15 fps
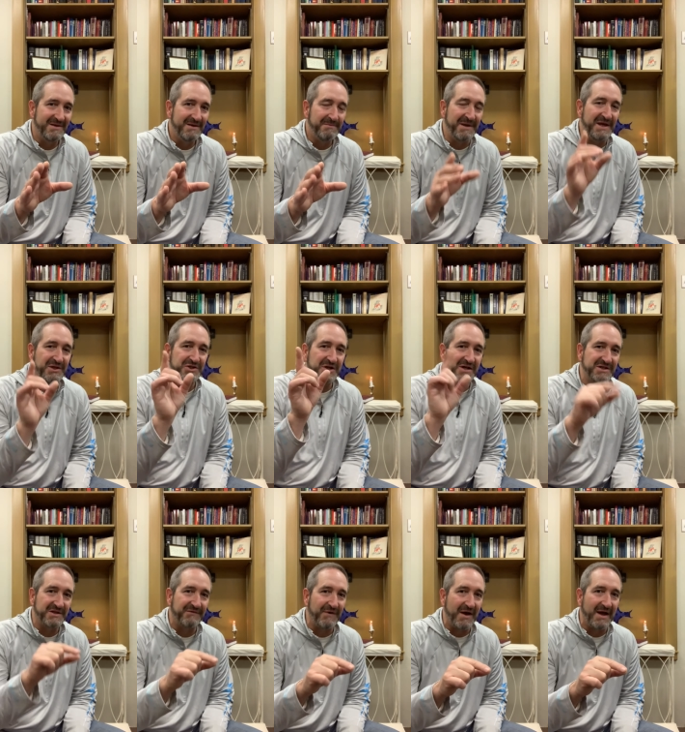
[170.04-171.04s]
being
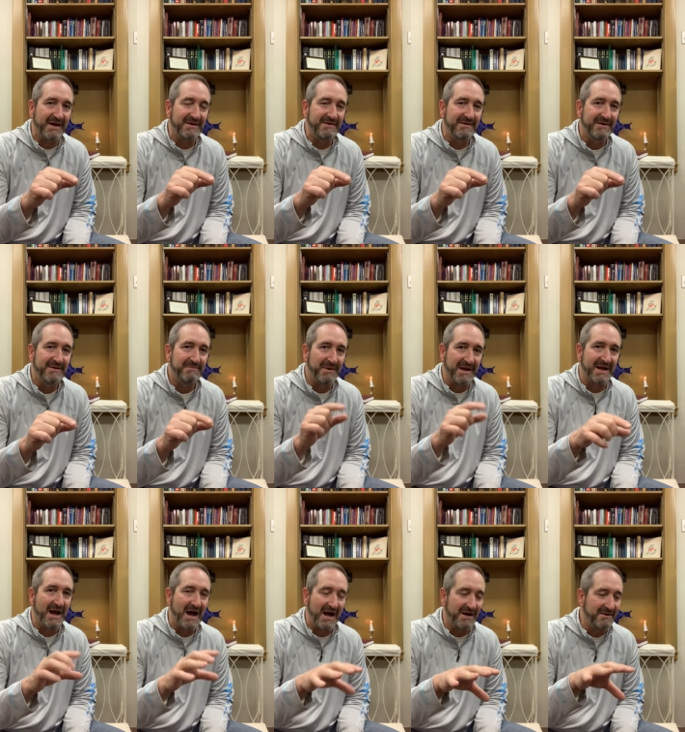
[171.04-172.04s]
justified by
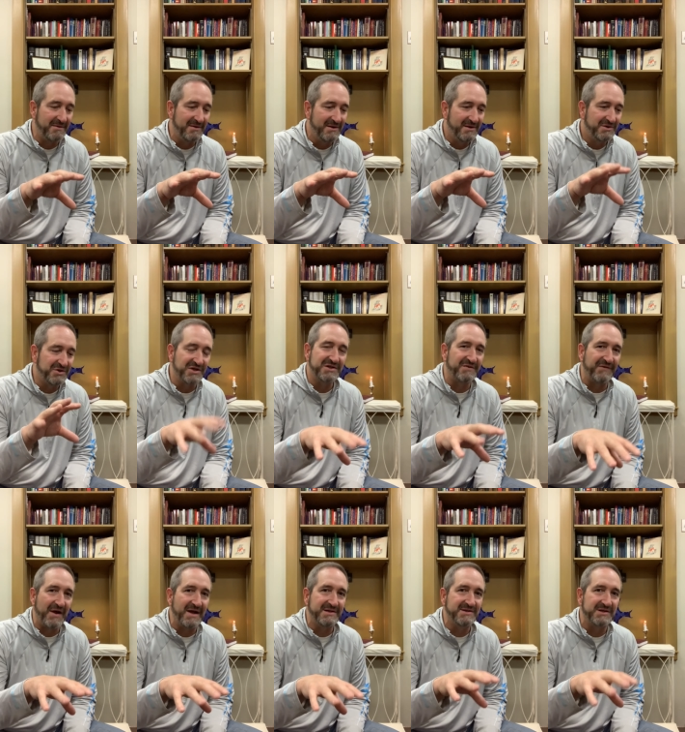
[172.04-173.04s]
God,
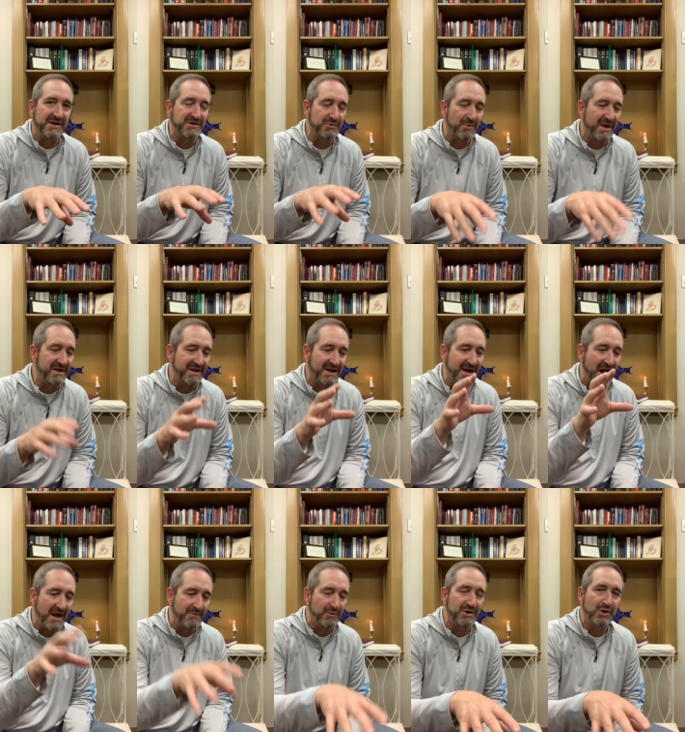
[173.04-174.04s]
justified in such a way that
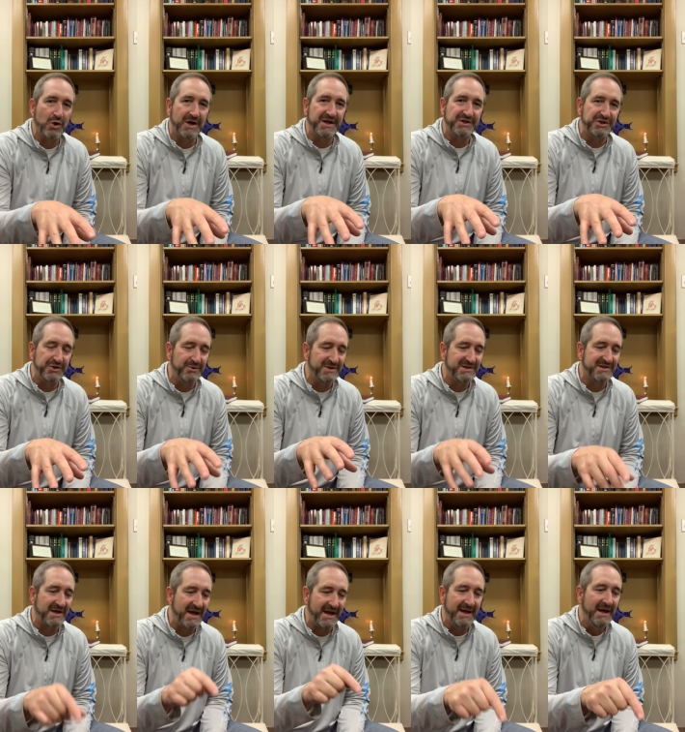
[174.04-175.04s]
God would look at you and
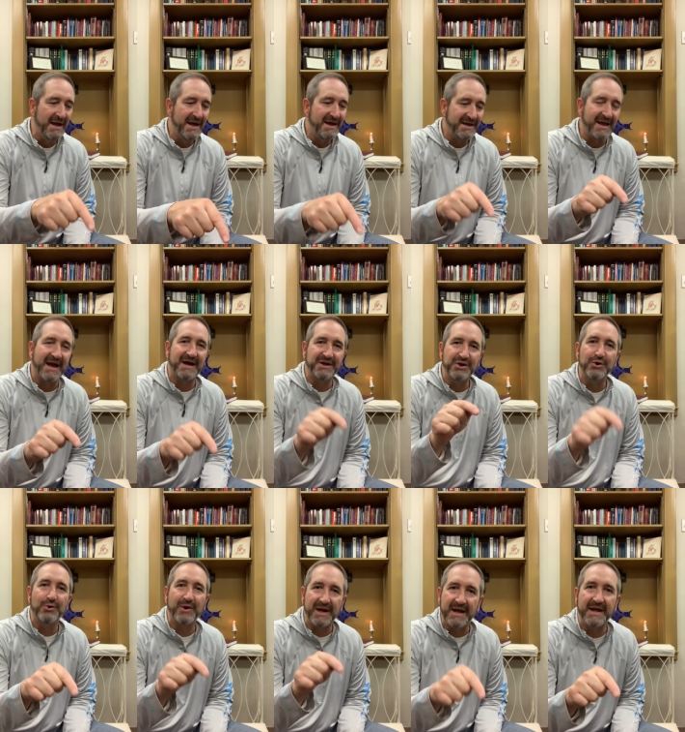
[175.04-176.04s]
say, yeah,
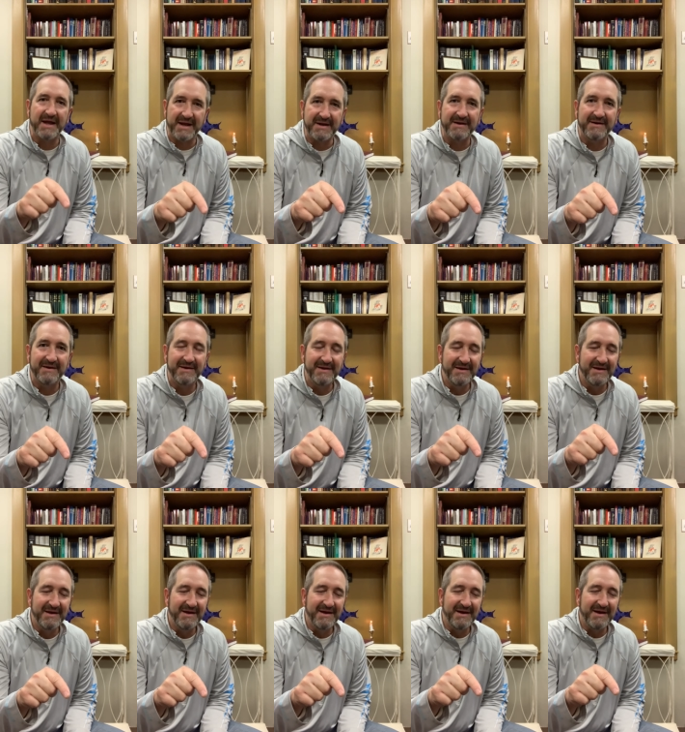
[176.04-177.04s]
you're in.
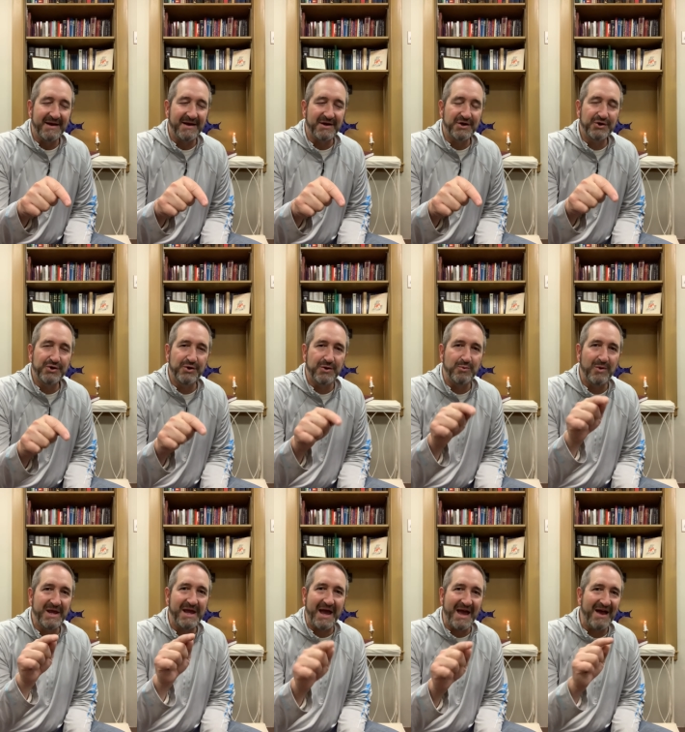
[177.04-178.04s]
Uh, could
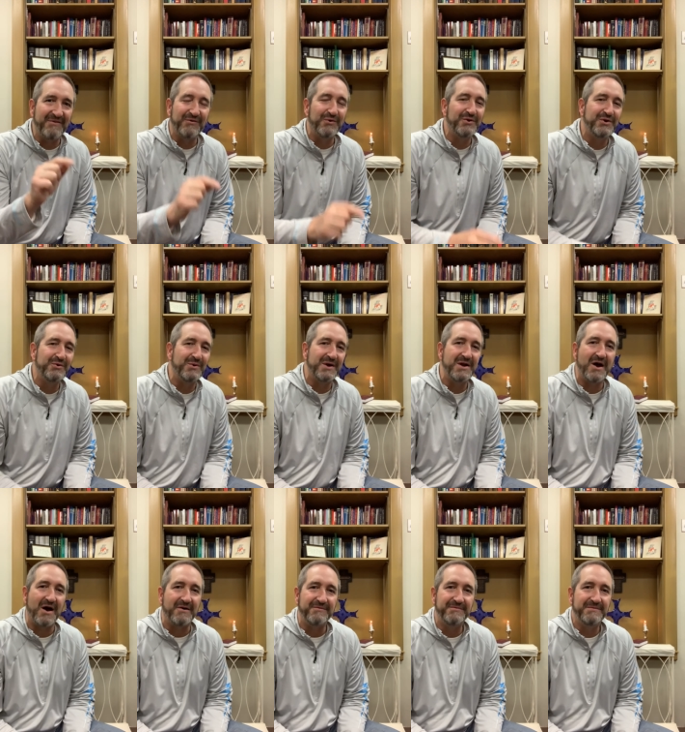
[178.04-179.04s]
we ever do
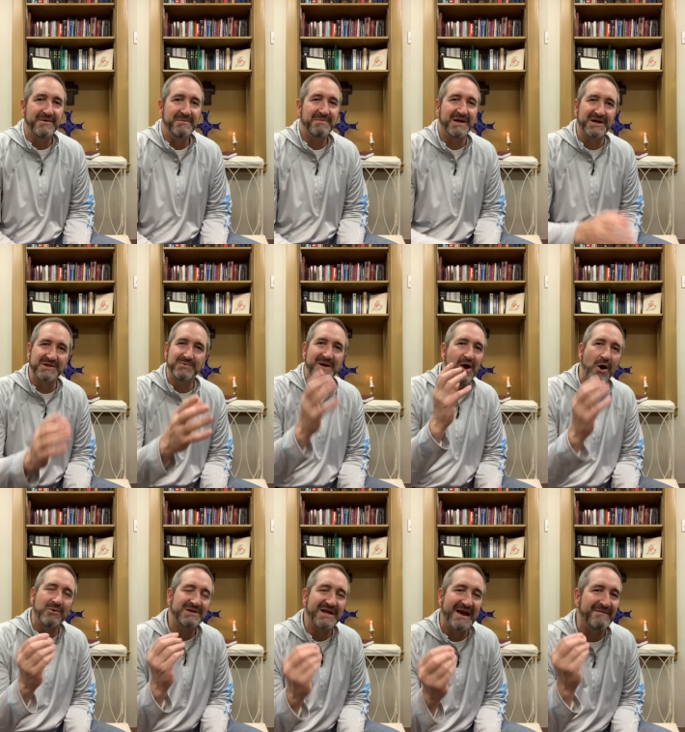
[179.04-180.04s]
enough? Because we
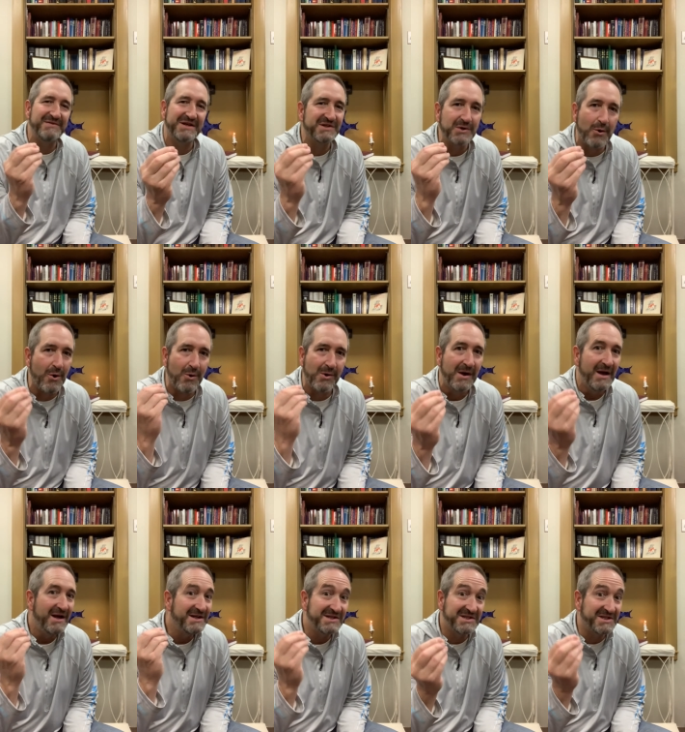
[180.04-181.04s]
always have this whole
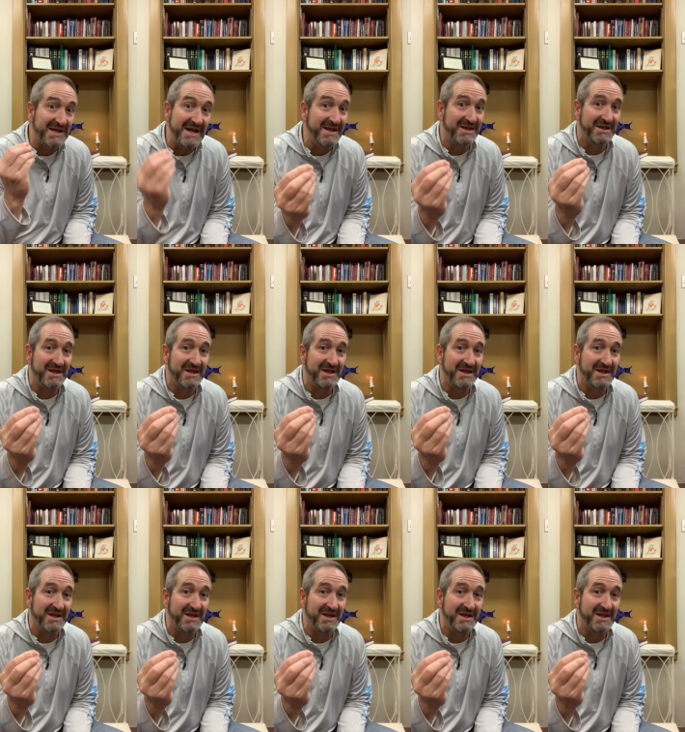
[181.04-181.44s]
sin